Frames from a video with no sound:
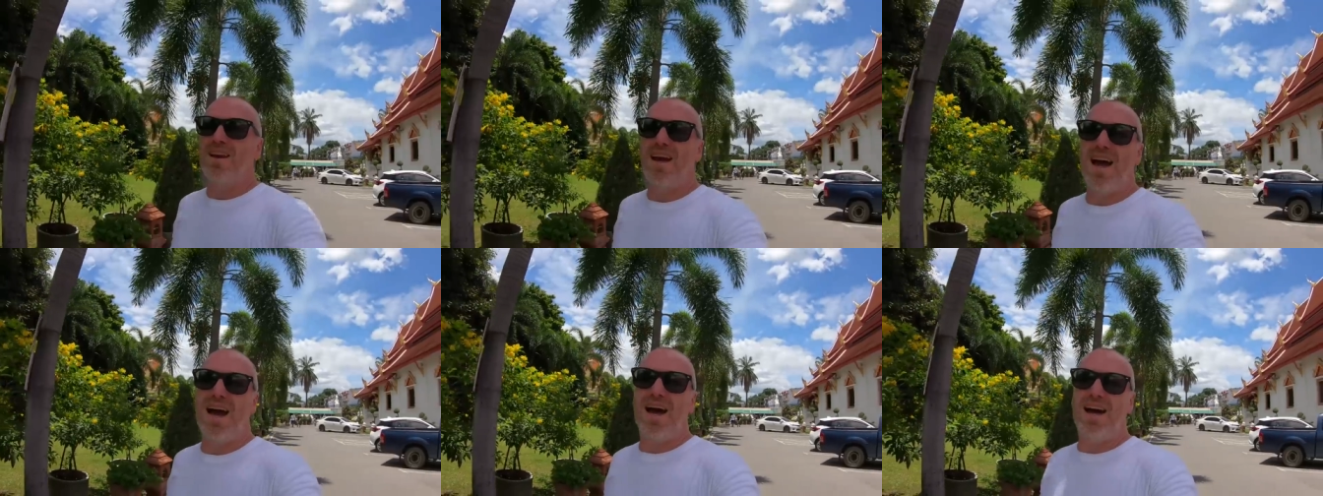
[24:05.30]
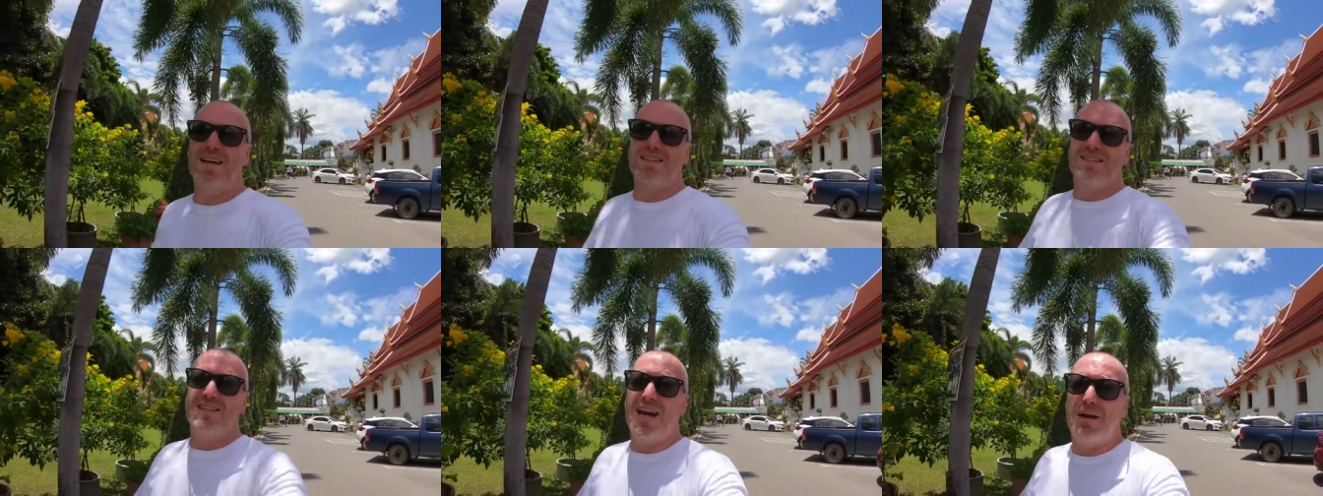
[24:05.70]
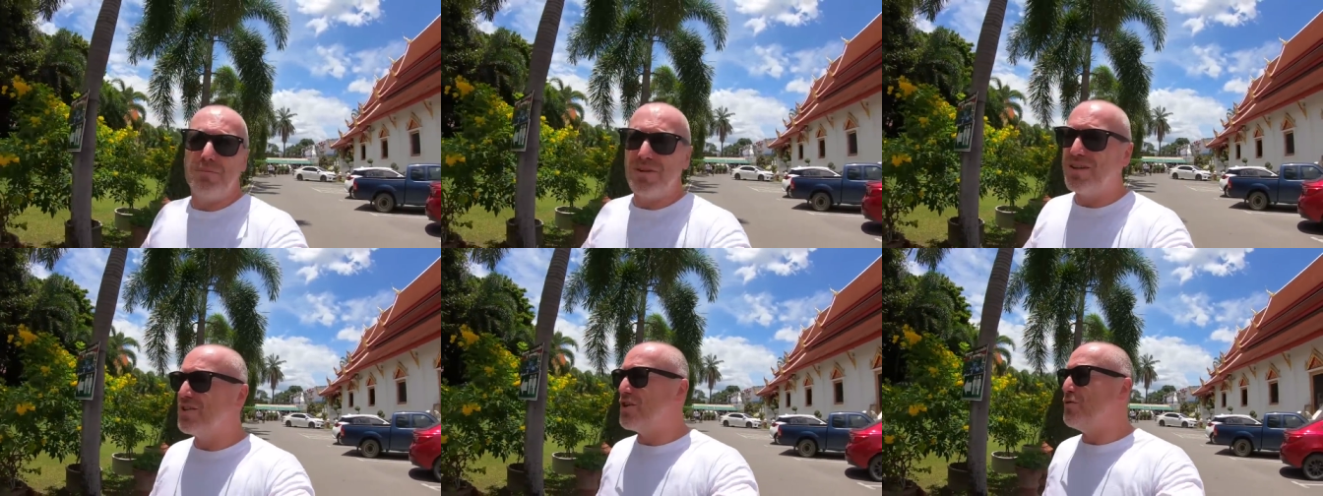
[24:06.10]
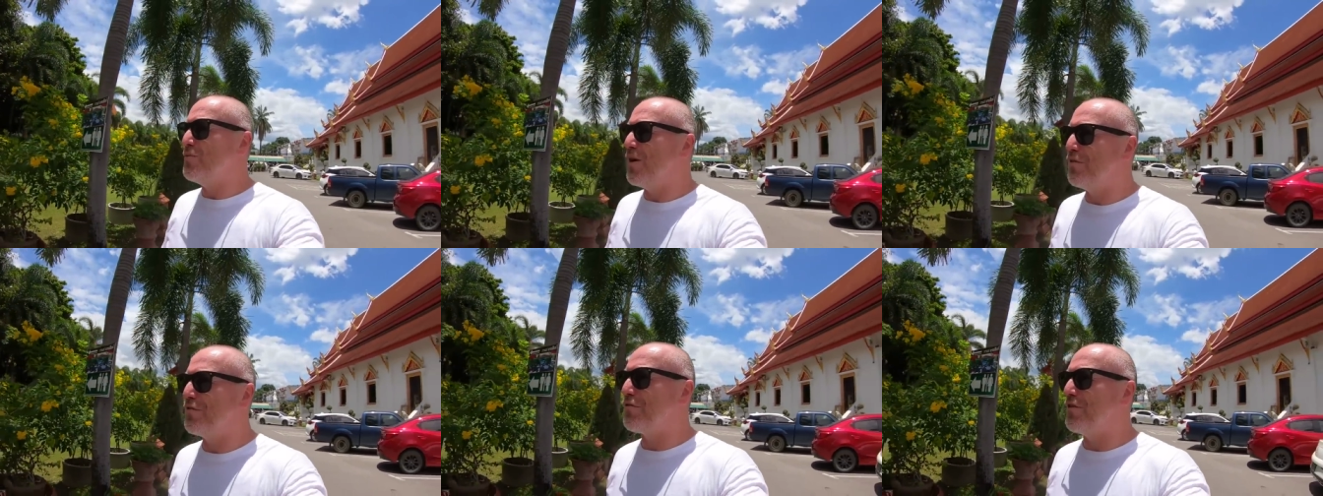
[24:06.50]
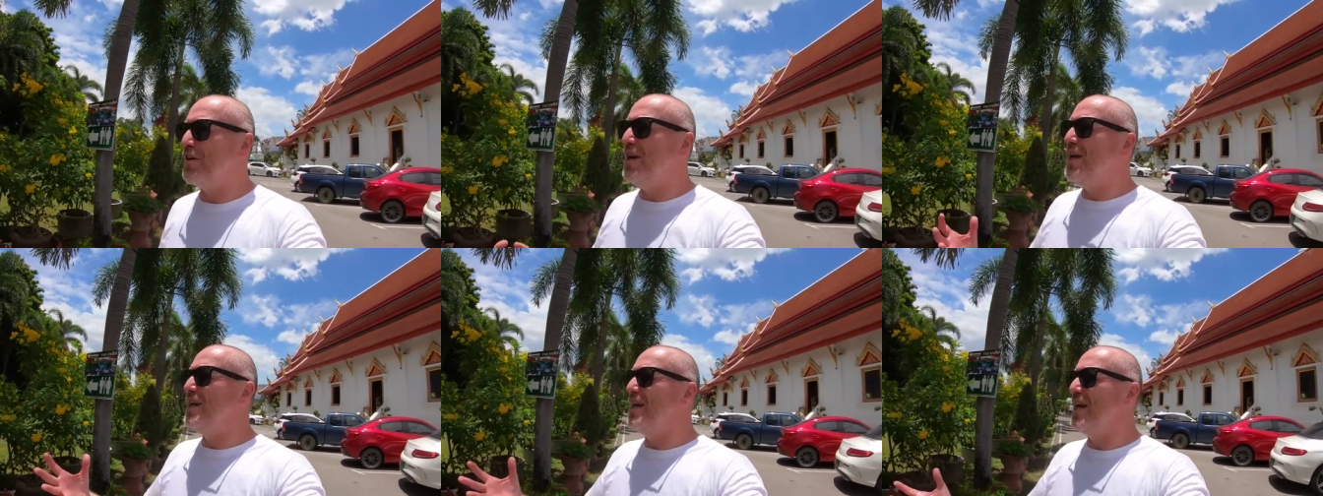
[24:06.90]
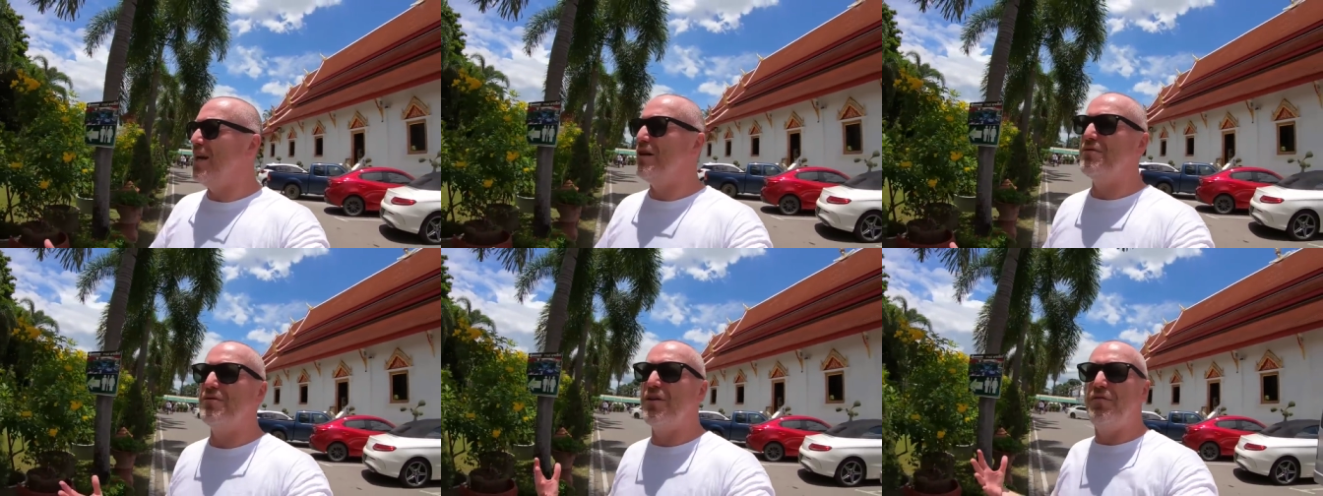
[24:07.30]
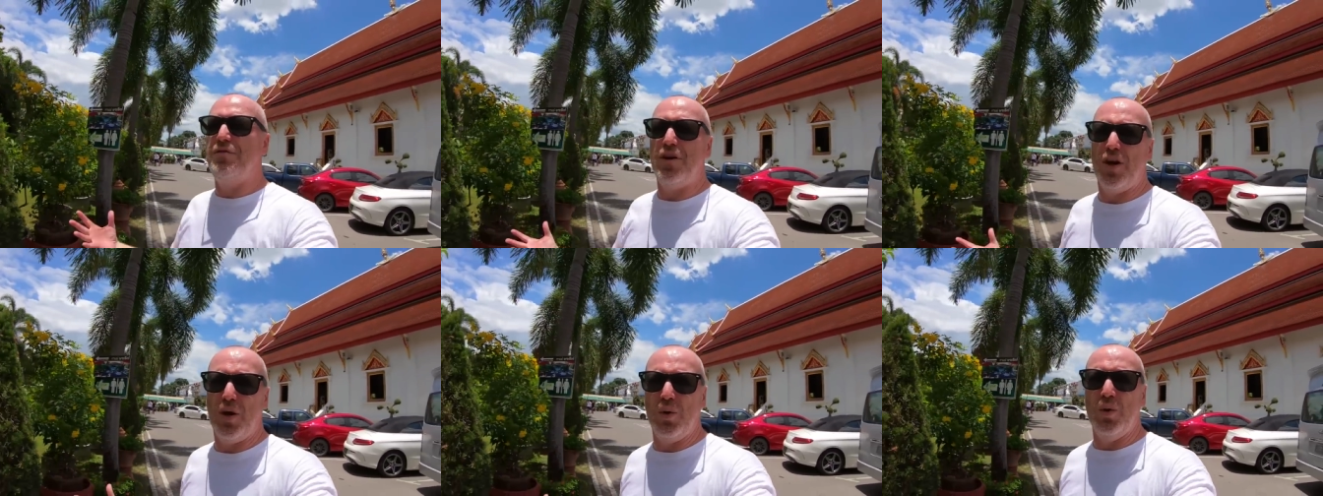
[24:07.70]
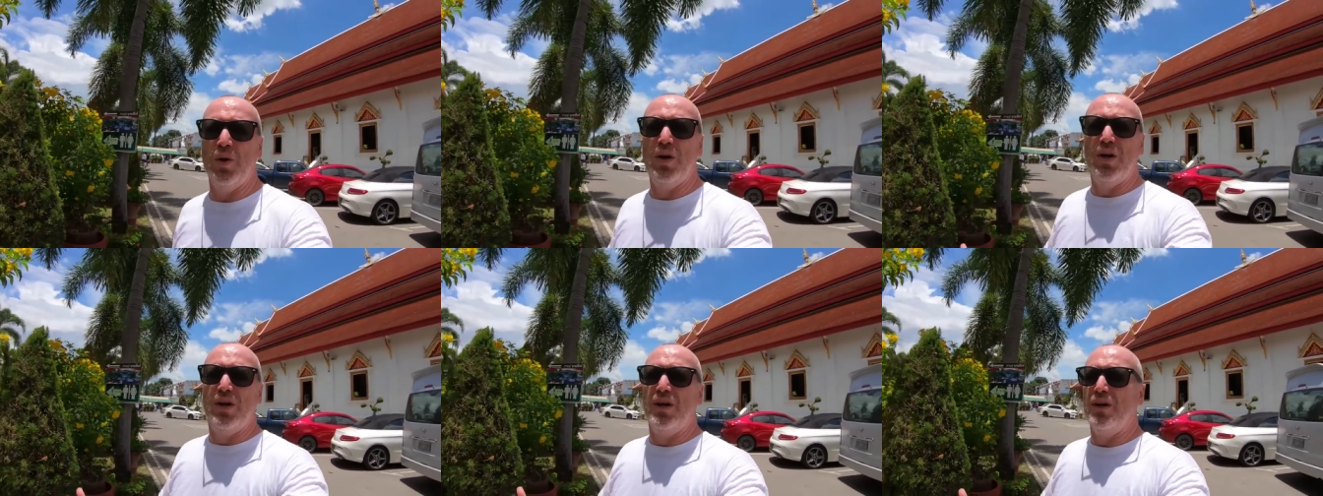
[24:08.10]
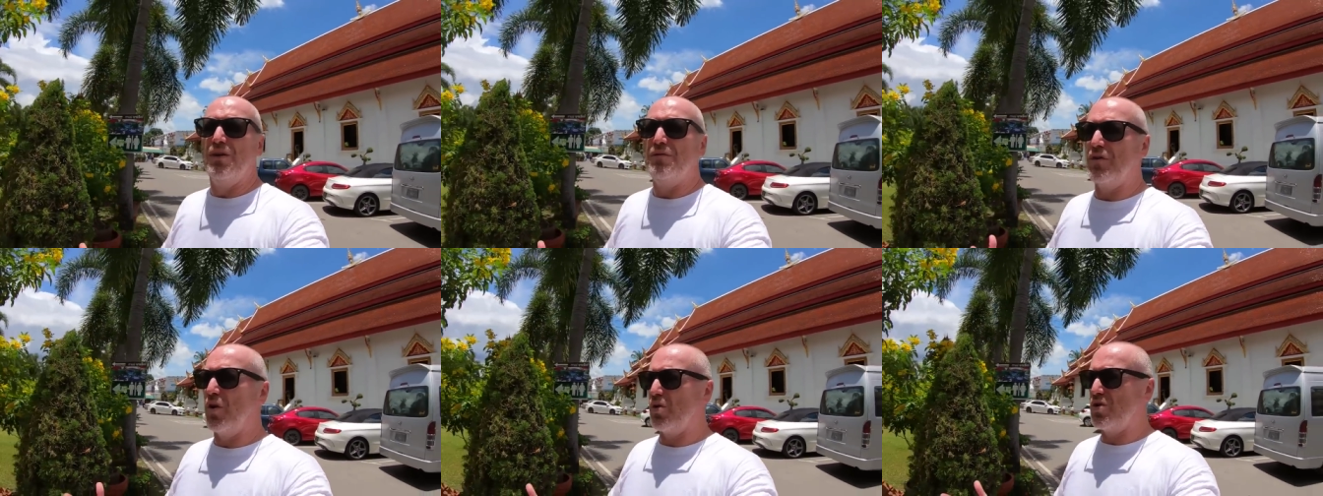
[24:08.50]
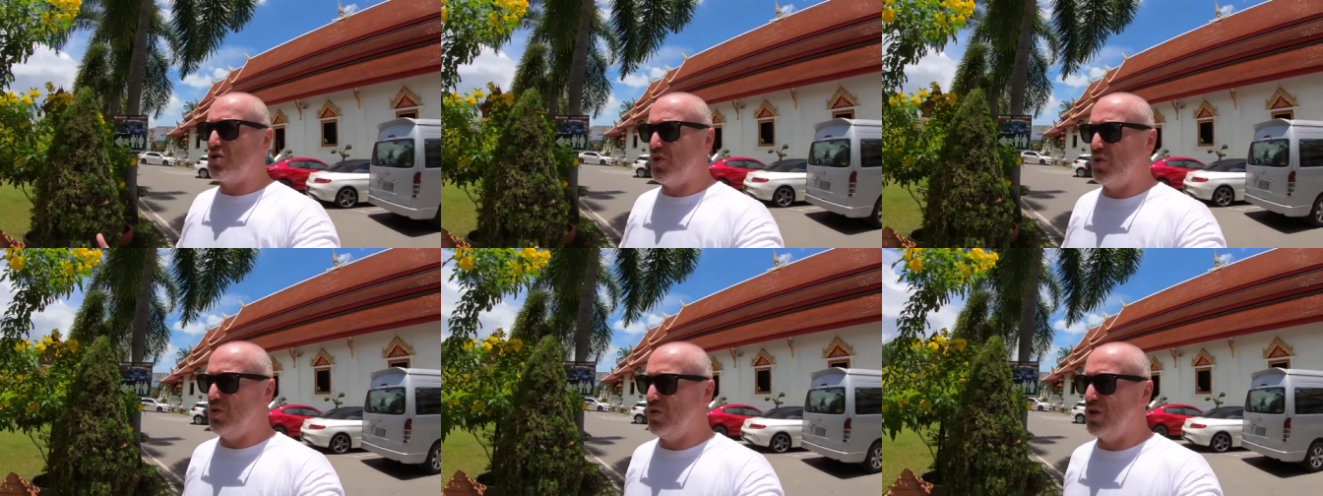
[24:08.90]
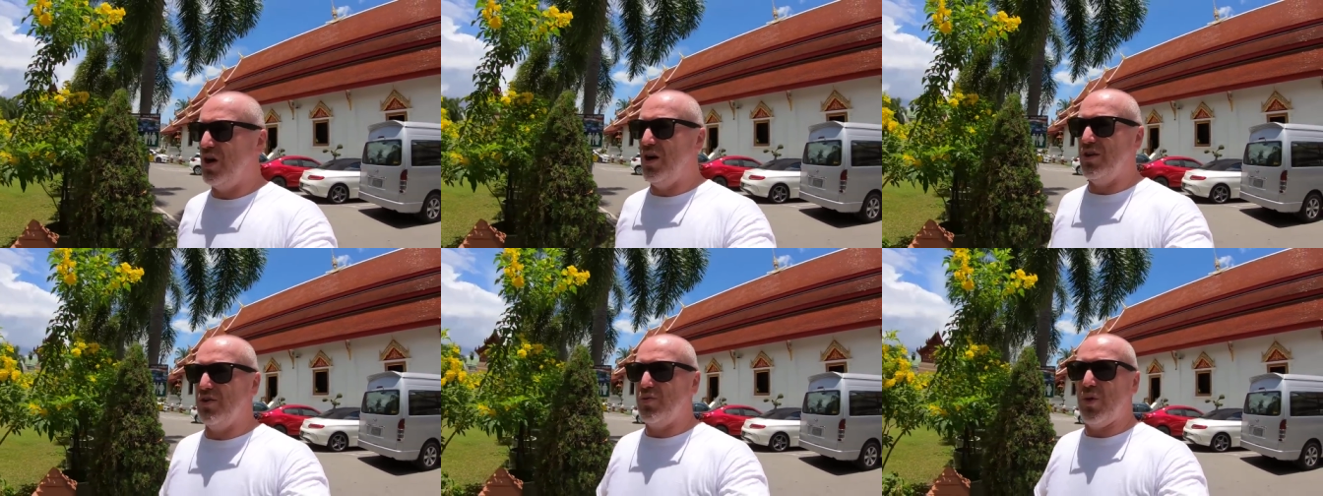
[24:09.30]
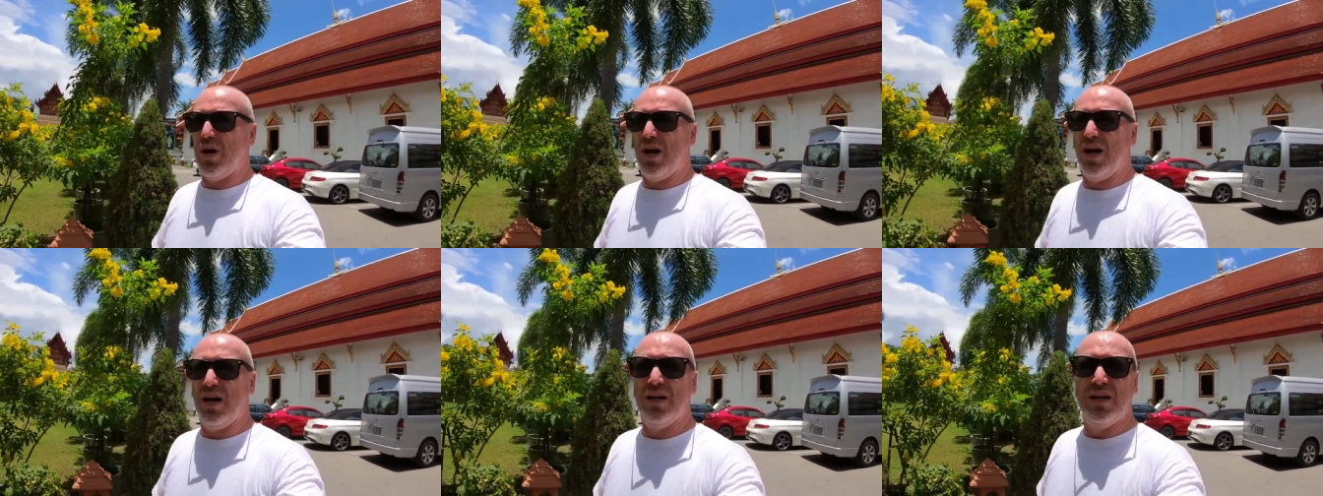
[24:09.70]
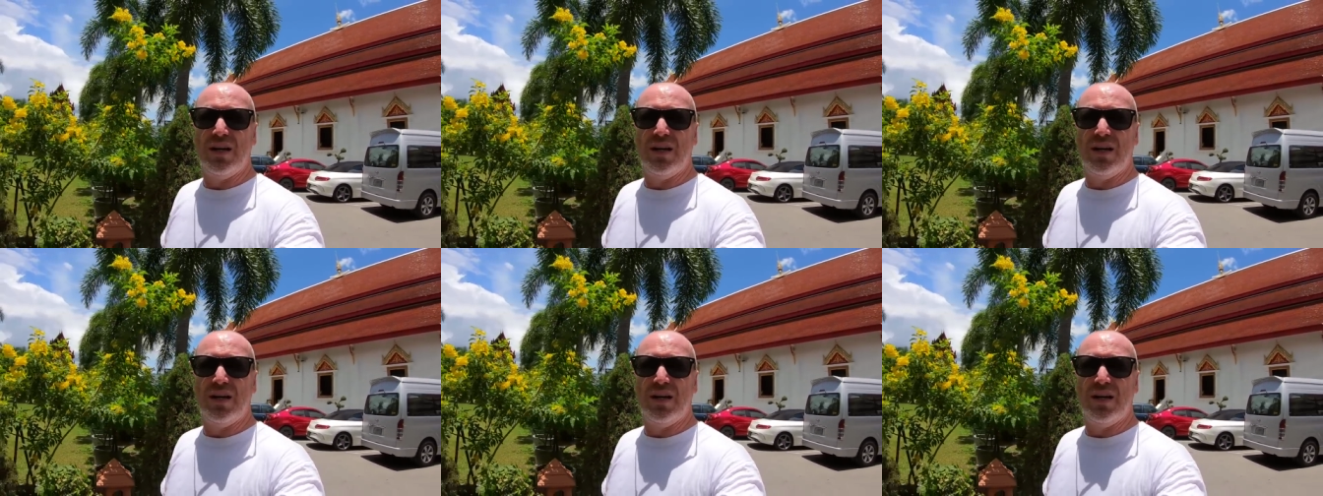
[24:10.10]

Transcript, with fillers: And yeah, I'm going to do my three year review vlog soon, guys, where